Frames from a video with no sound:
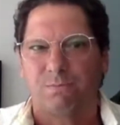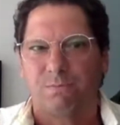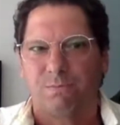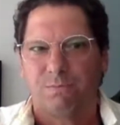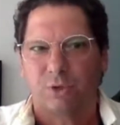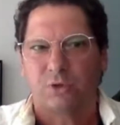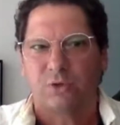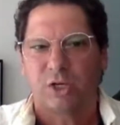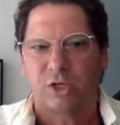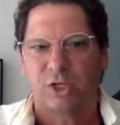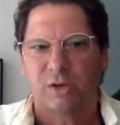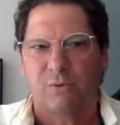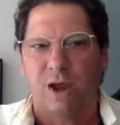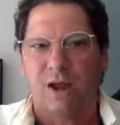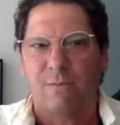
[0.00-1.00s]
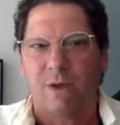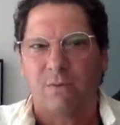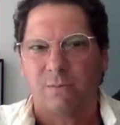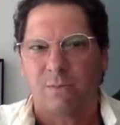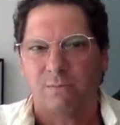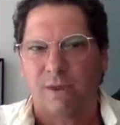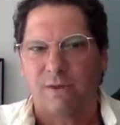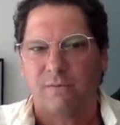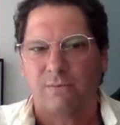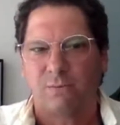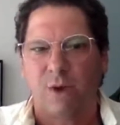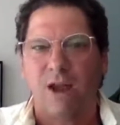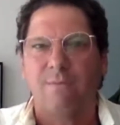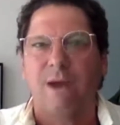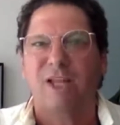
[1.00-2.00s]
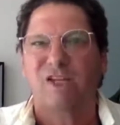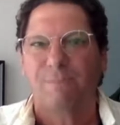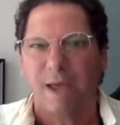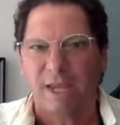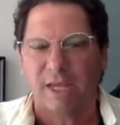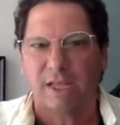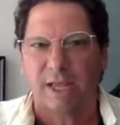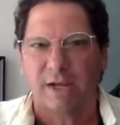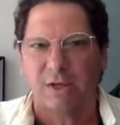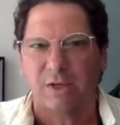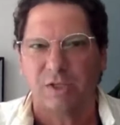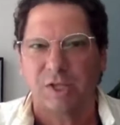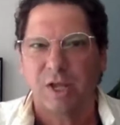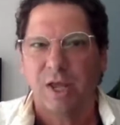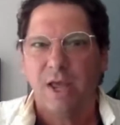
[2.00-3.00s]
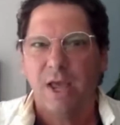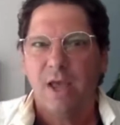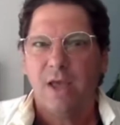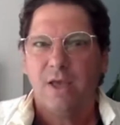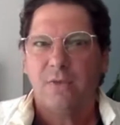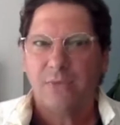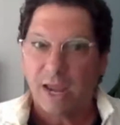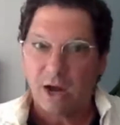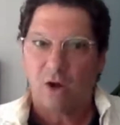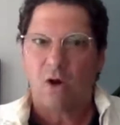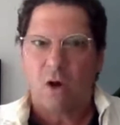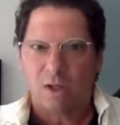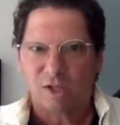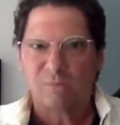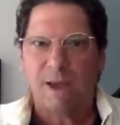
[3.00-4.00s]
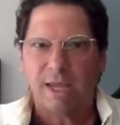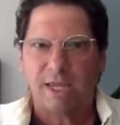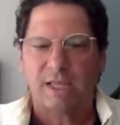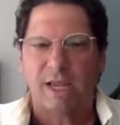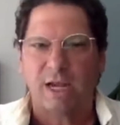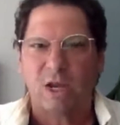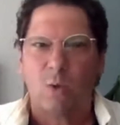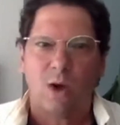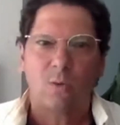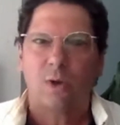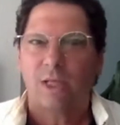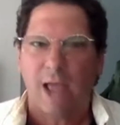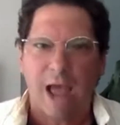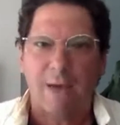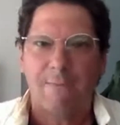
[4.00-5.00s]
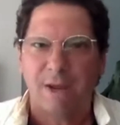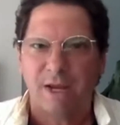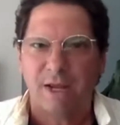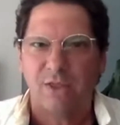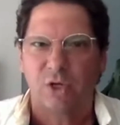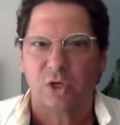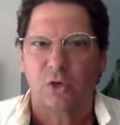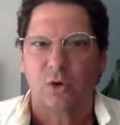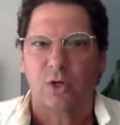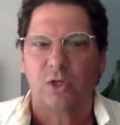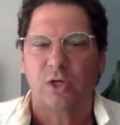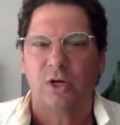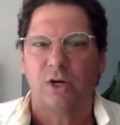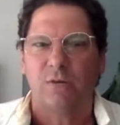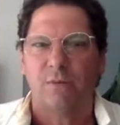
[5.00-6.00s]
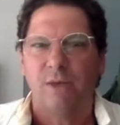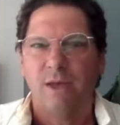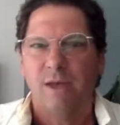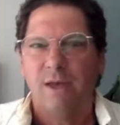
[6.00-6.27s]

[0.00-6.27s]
traditionally run by speculators, they are all speculating what will happen in the short term.